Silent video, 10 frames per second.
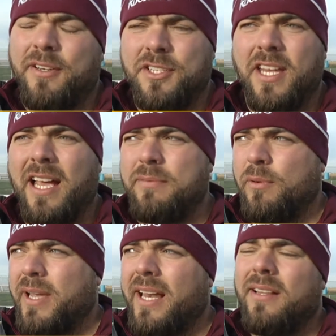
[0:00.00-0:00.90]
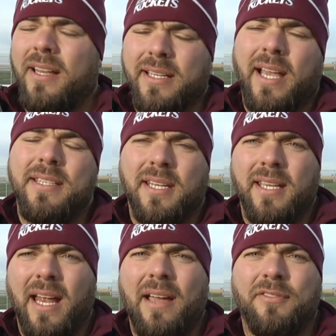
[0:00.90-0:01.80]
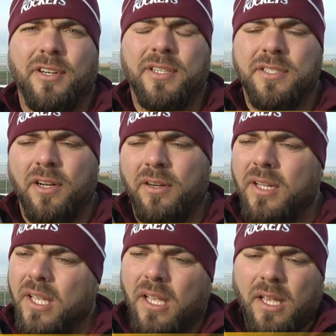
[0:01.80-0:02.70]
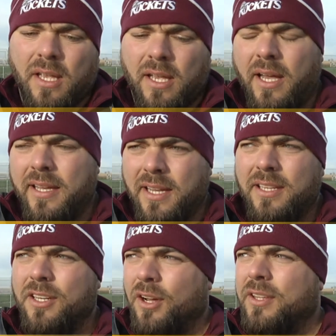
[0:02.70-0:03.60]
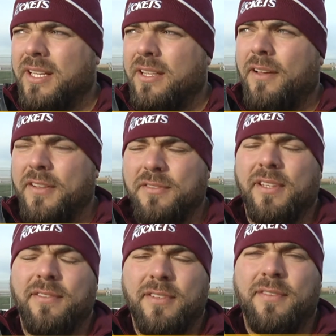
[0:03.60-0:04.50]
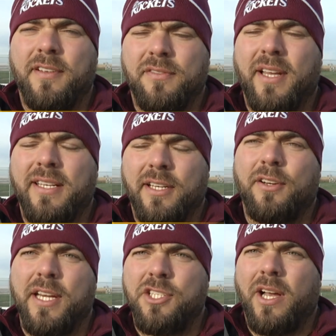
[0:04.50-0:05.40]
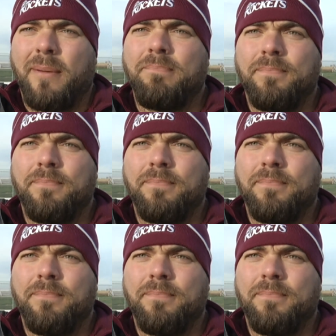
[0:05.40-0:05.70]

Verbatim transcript: undersized, but we got a lot of guys that get after it. So, uh, you, know, the, the offensive defensive line did a great job.